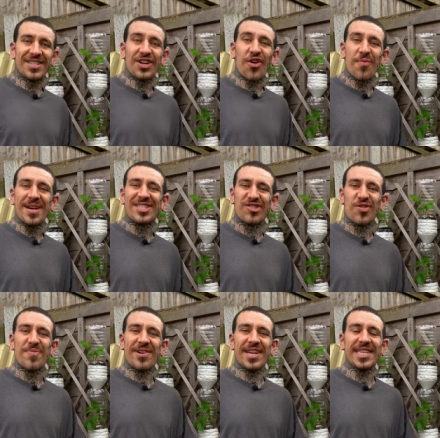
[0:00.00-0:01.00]
To grow my
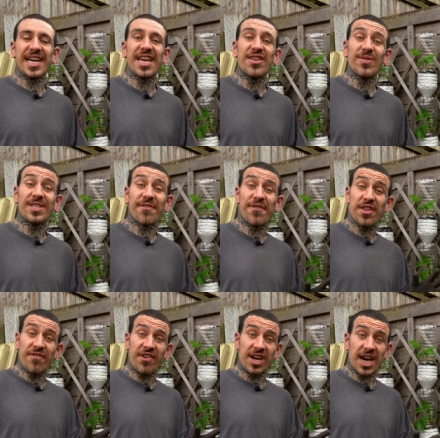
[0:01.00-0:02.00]
strawberries, I use a few
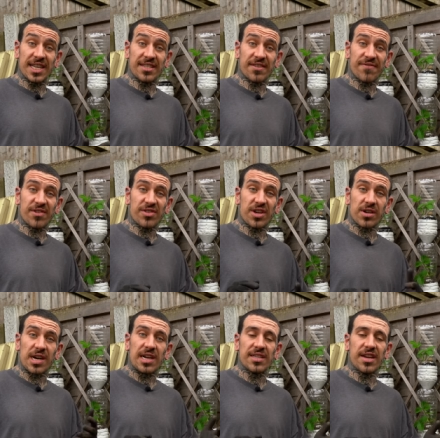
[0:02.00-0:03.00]
different kinds of vertical
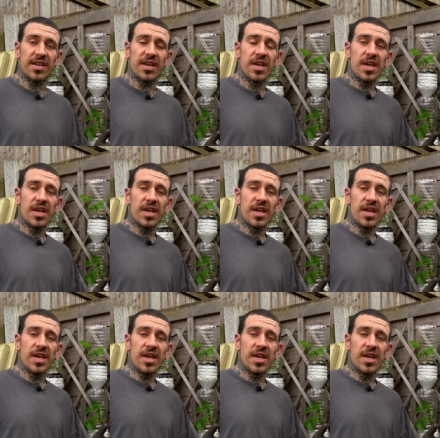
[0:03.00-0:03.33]
gardening,